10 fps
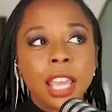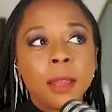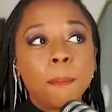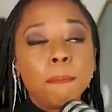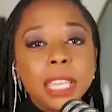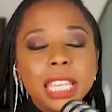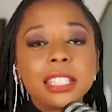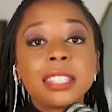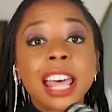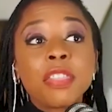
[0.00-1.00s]
means
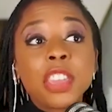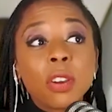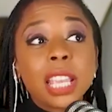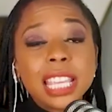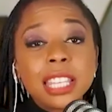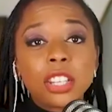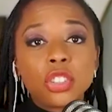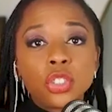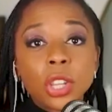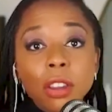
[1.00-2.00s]
that there is a
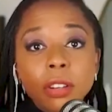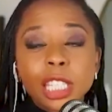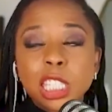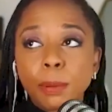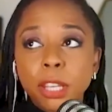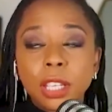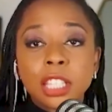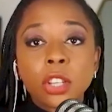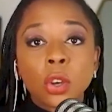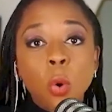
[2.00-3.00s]
shared
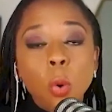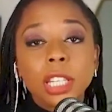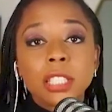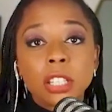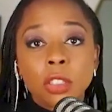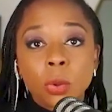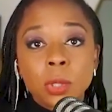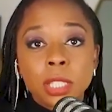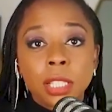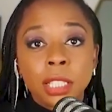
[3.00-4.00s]
experience according to
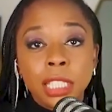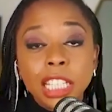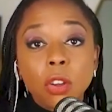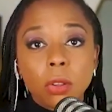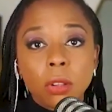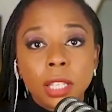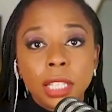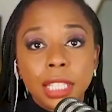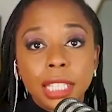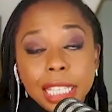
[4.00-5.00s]
those legal
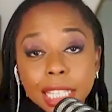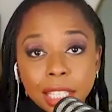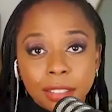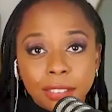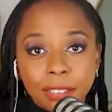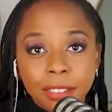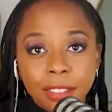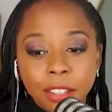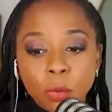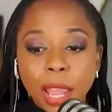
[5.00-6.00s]
edicts,
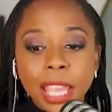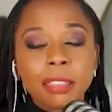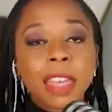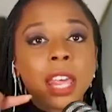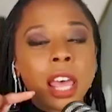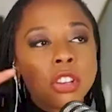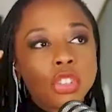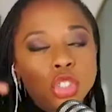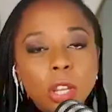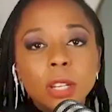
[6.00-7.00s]
right? That a
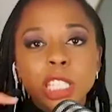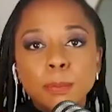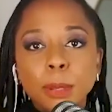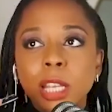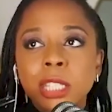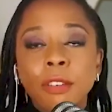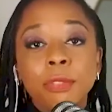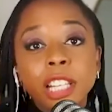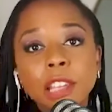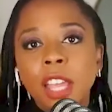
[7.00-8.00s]
shared experience of living